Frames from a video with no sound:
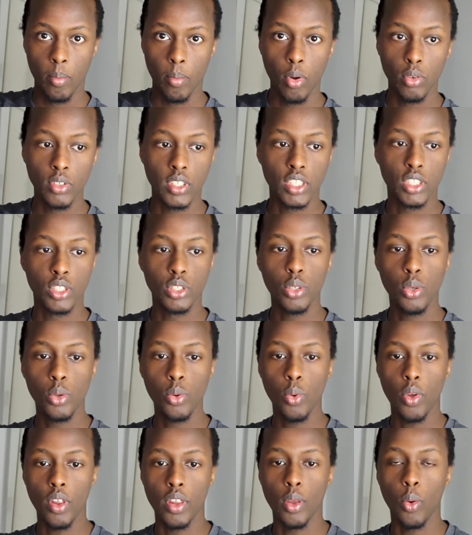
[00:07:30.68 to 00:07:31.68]
Moses
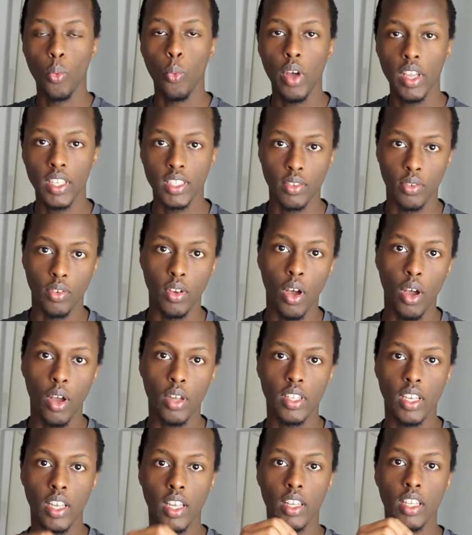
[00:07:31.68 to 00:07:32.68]
knew the ways of
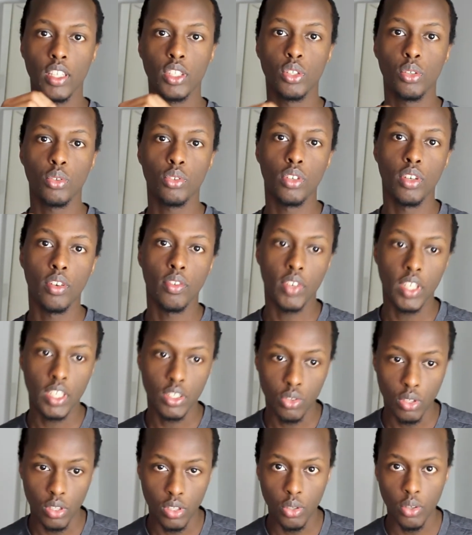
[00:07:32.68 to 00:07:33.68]
God. The children of
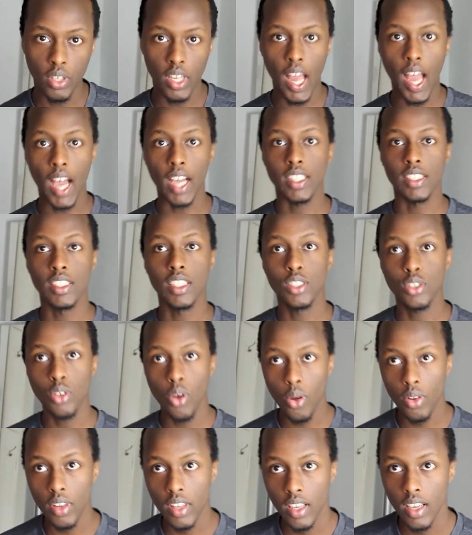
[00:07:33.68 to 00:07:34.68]
Israel knew the acts. They
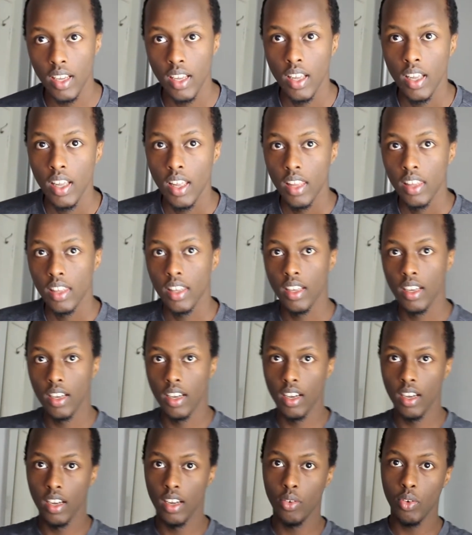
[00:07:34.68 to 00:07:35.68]
saw the
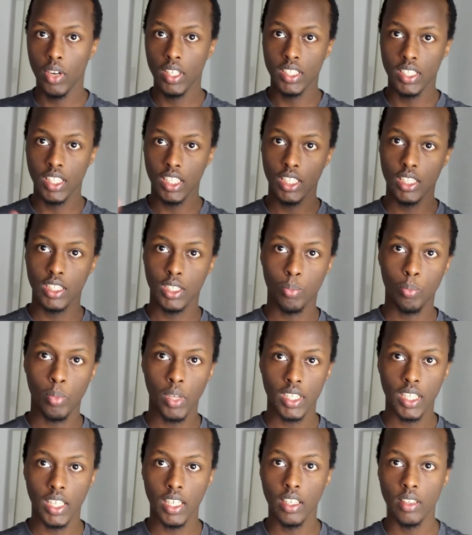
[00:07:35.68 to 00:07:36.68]
Red Sea
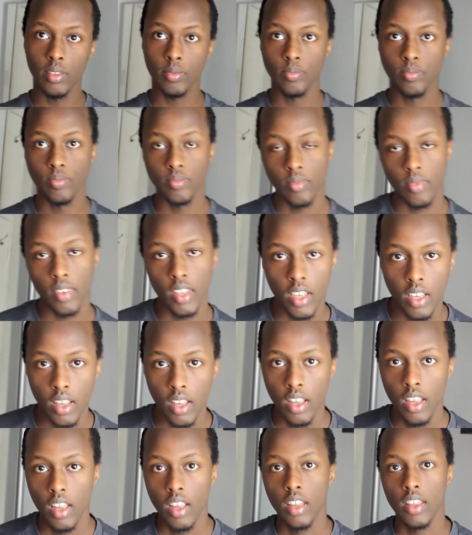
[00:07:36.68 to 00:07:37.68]
splitting.
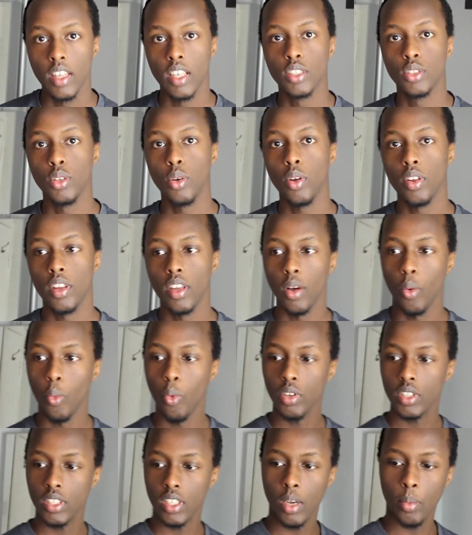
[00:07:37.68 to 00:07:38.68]
They saw the
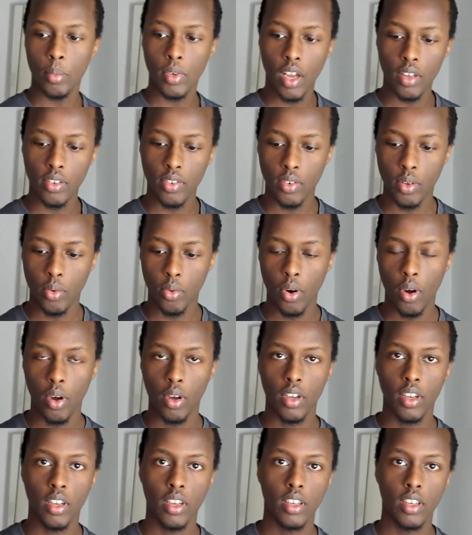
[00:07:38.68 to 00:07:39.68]
water coming out of the rock.